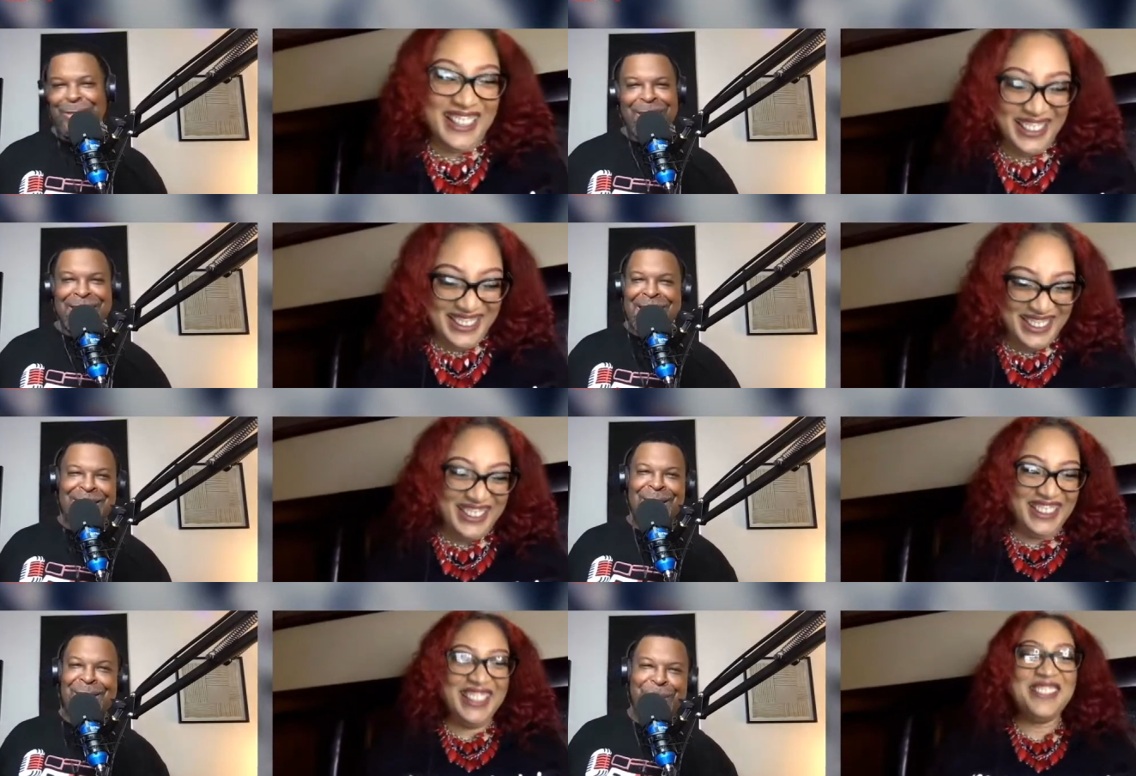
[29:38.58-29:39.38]
Speaker 1: We're not
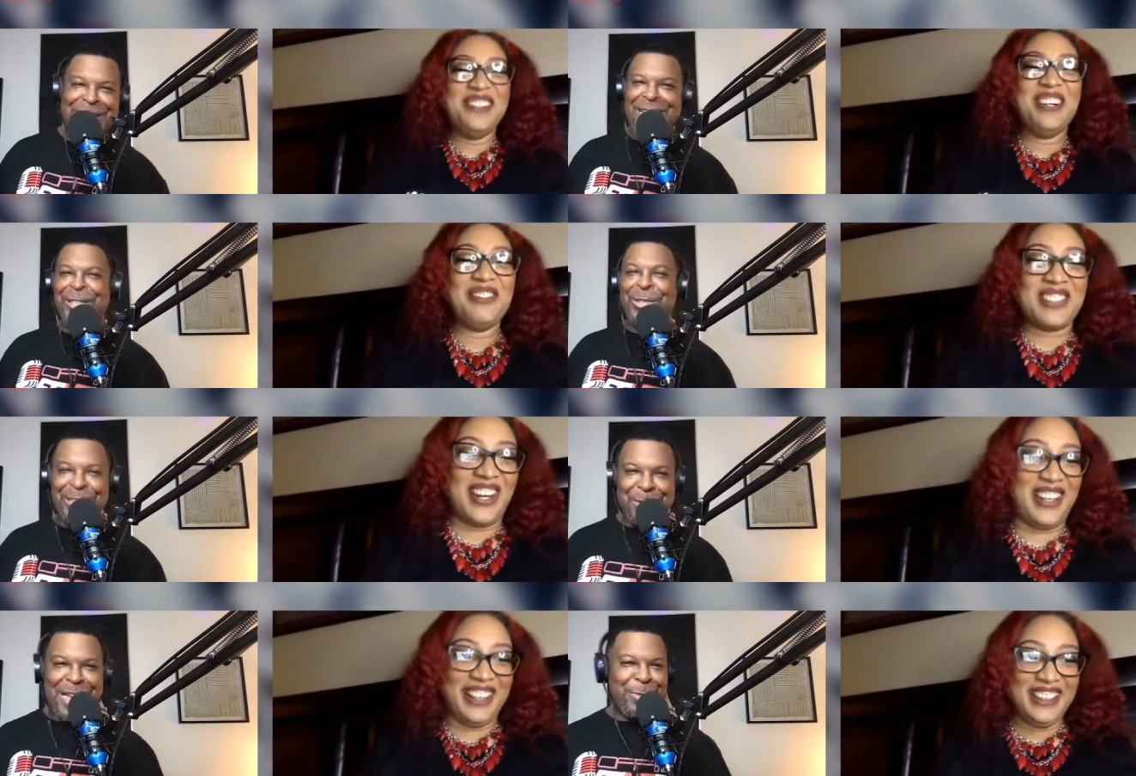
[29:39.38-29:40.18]
talking. We're not
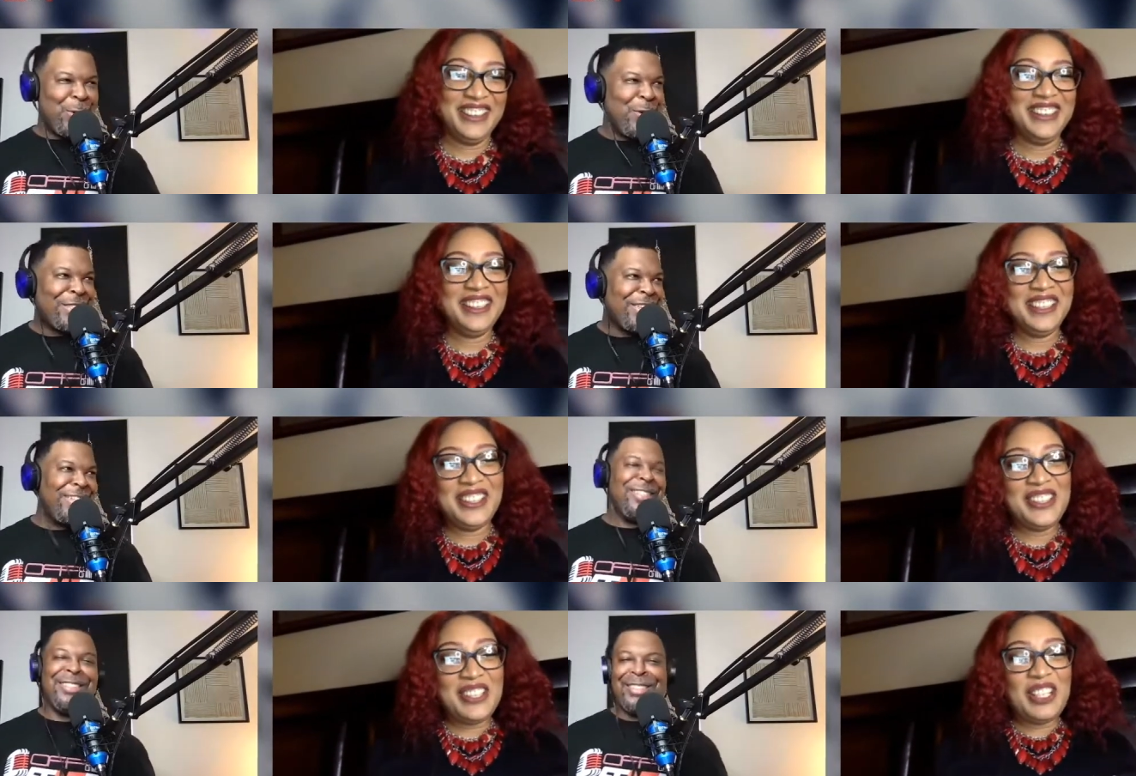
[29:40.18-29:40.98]
using the kind of words
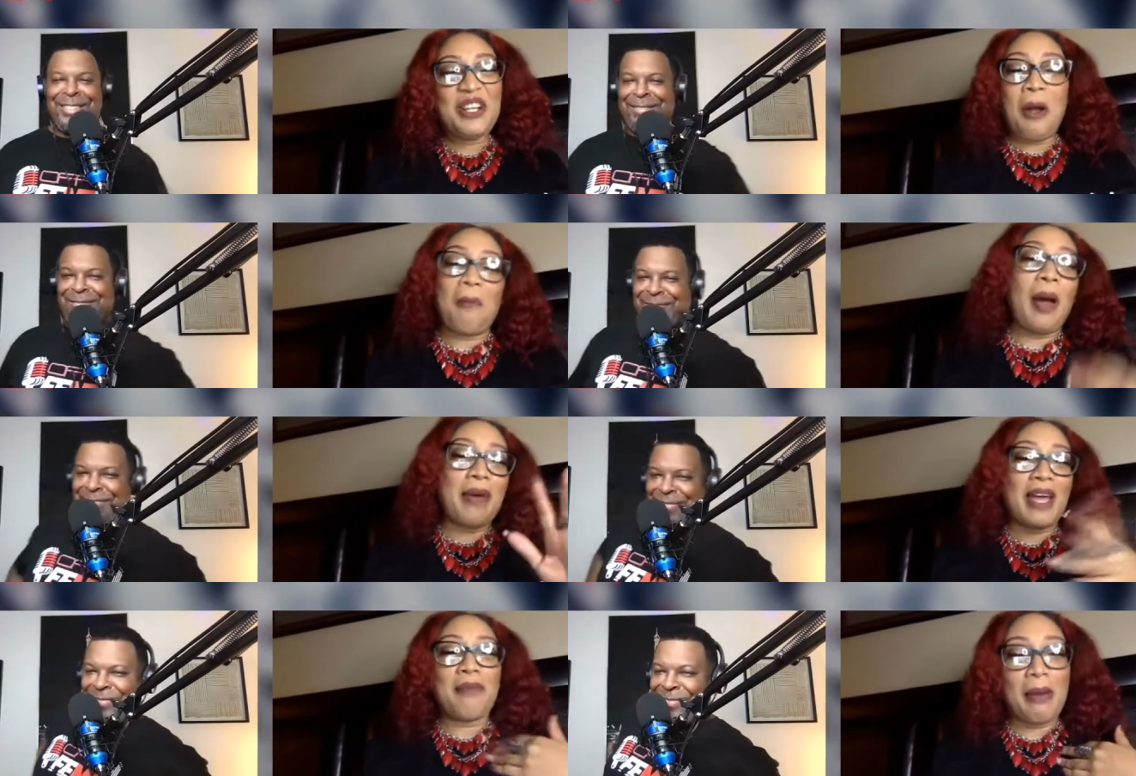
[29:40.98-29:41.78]
here.
Speaker 2: My
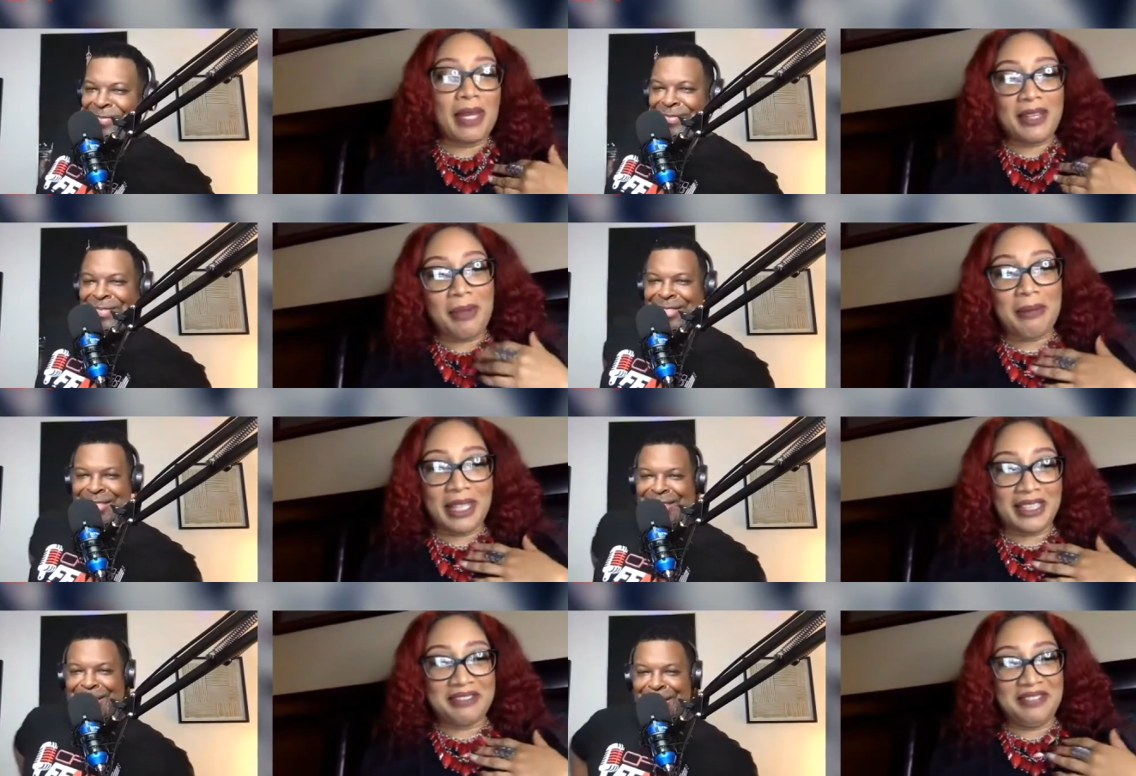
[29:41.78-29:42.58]
bad. My bad. My
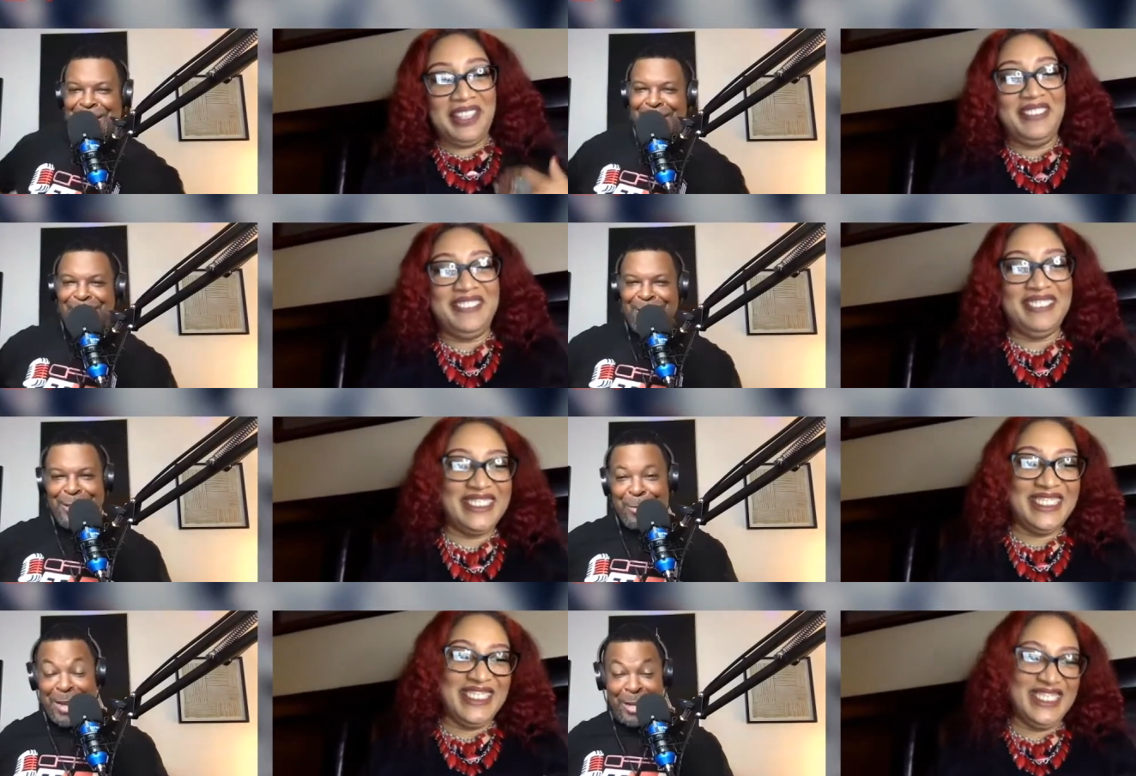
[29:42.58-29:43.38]
bad.
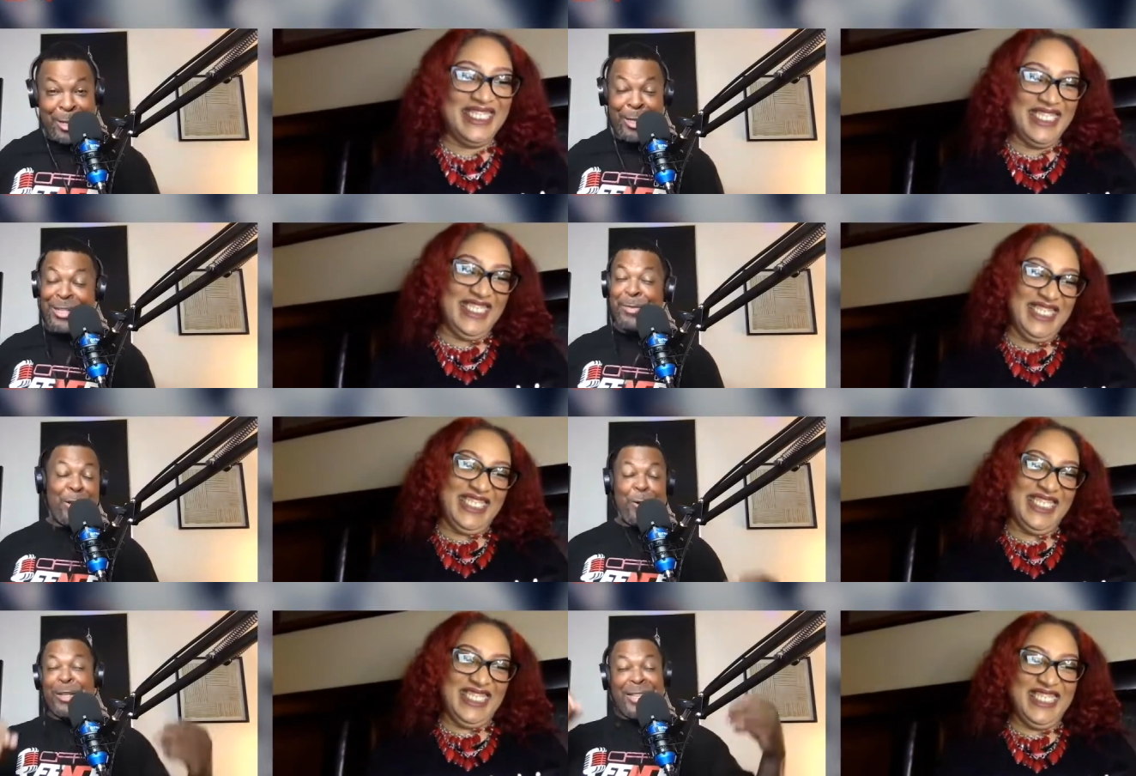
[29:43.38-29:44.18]
Speaker 1: My
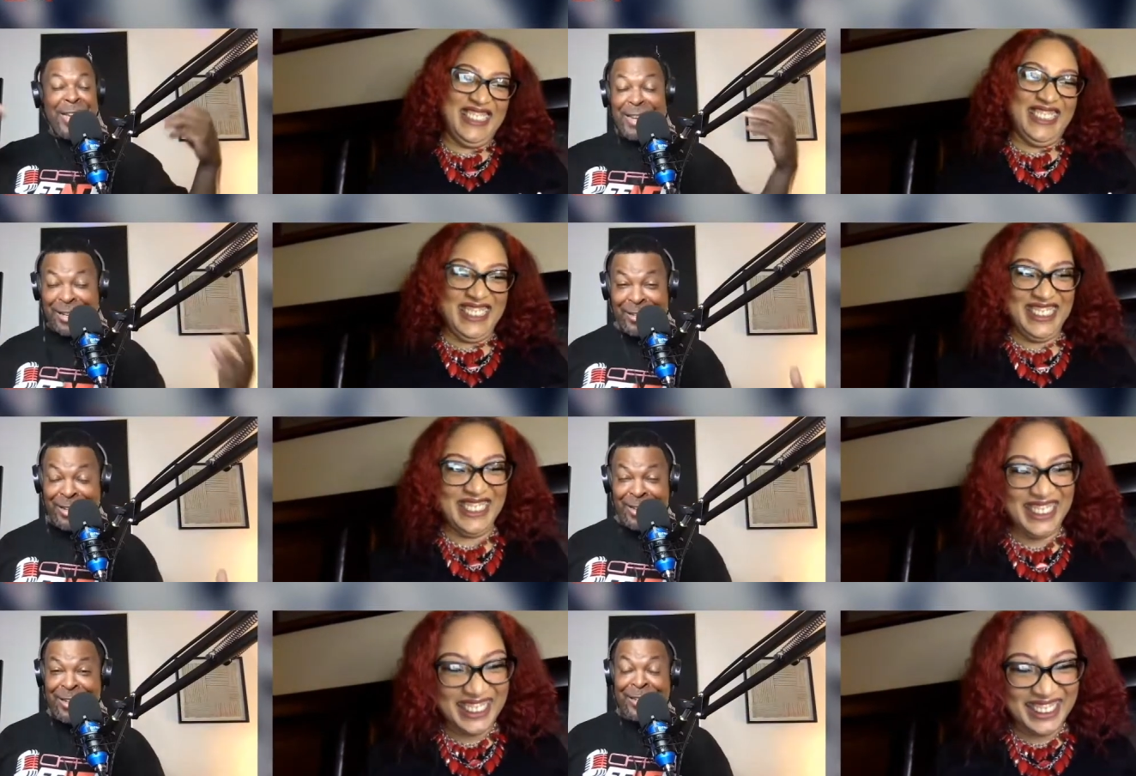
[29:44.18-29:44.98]
kismet
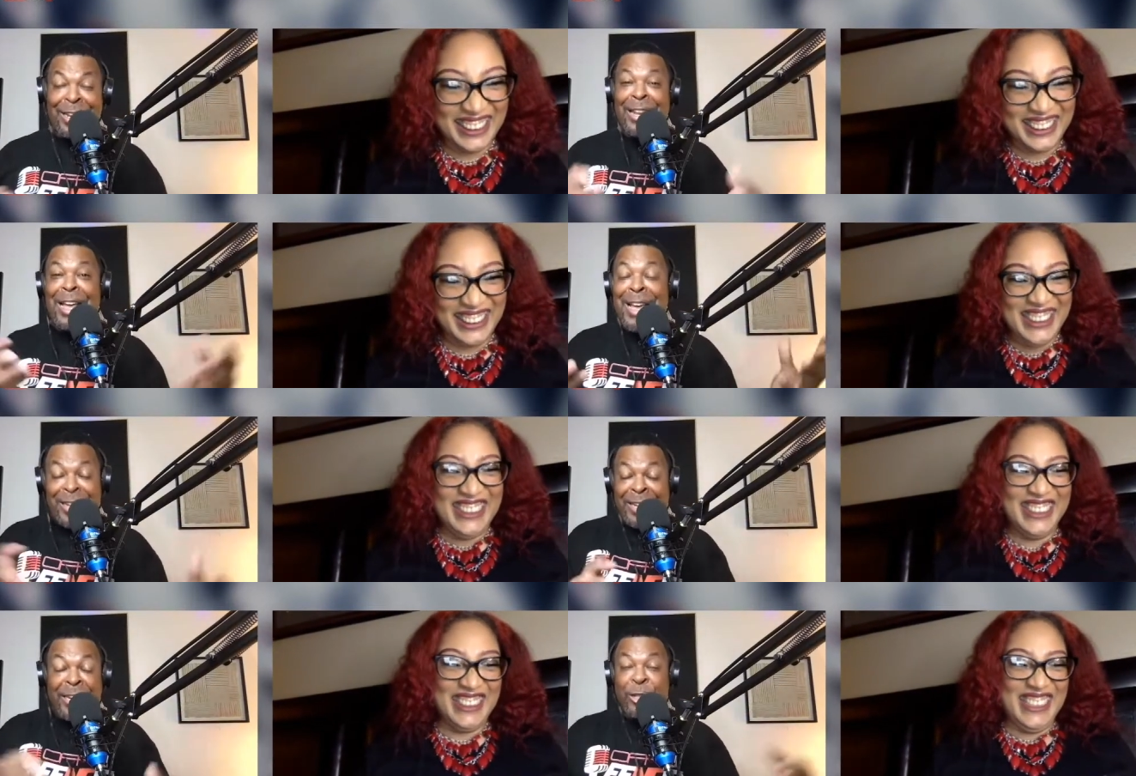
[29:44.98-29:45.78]
organically
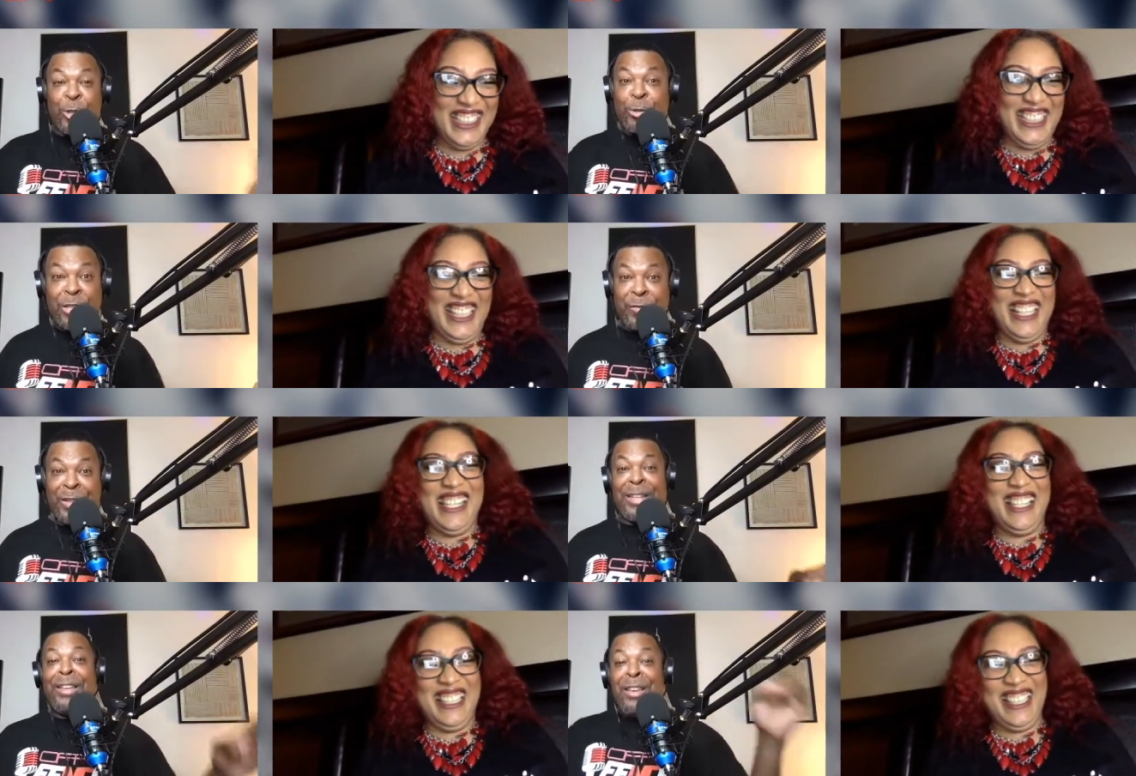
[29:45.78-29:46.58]
inclined and
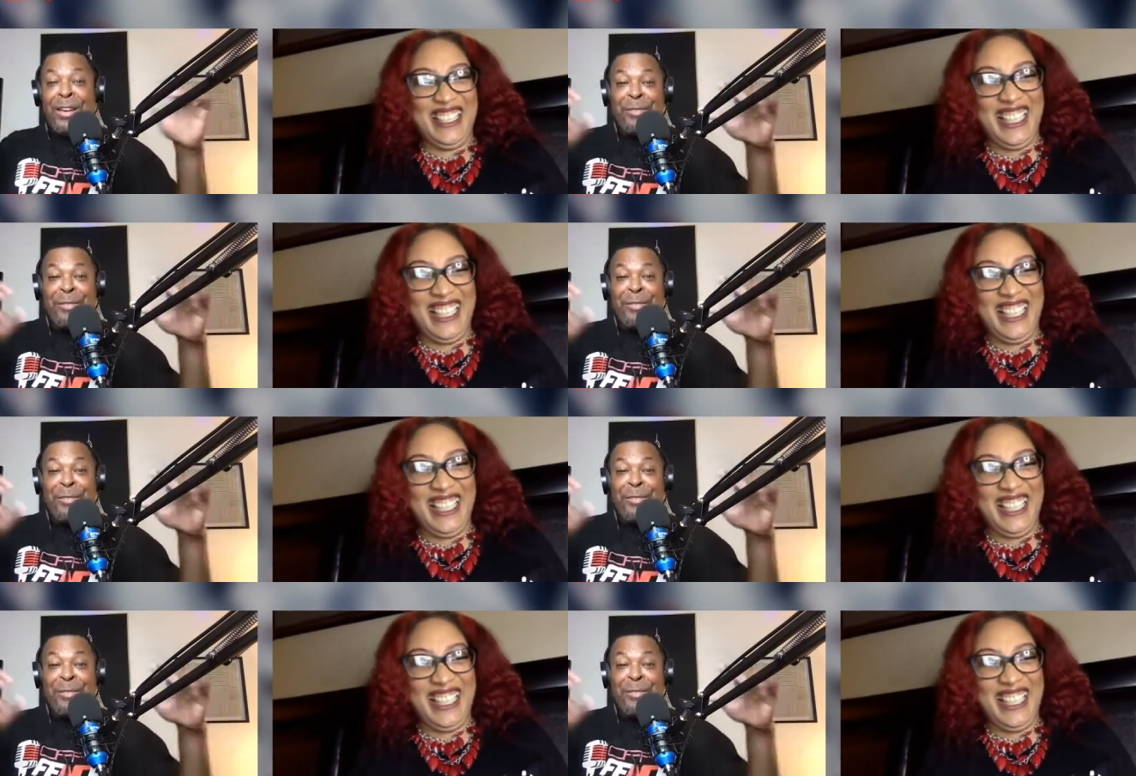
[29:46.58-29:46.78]
inducively,